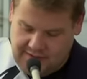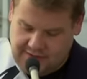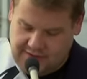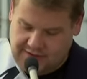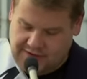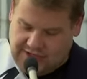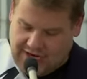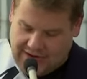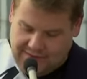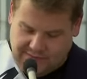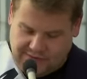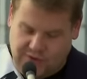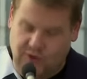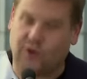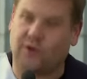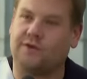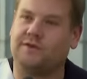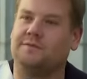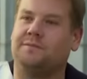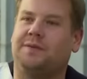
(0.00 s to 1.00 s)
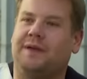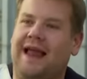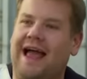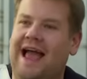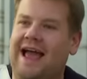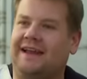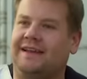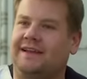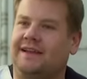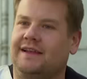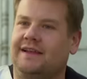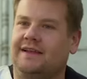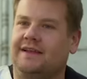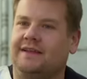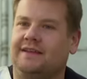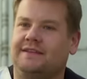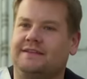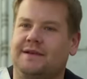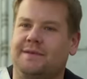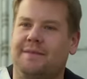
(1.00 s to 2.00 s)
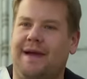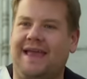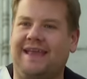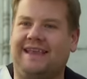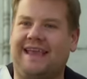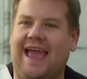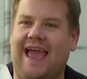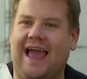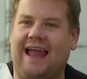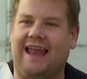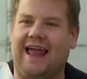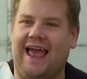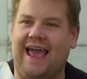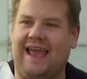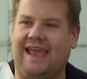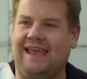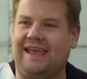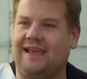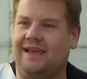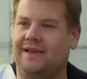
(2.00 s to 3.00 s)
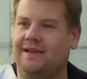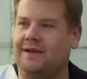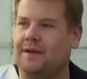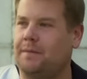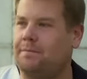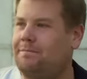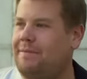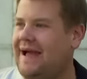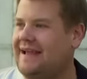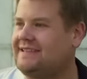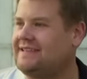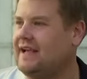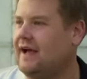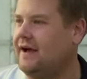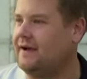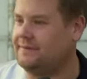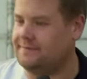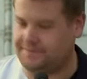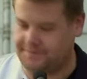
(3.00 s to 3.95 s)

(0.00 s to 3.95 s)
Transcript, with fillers: the James Corden plan to make LA better.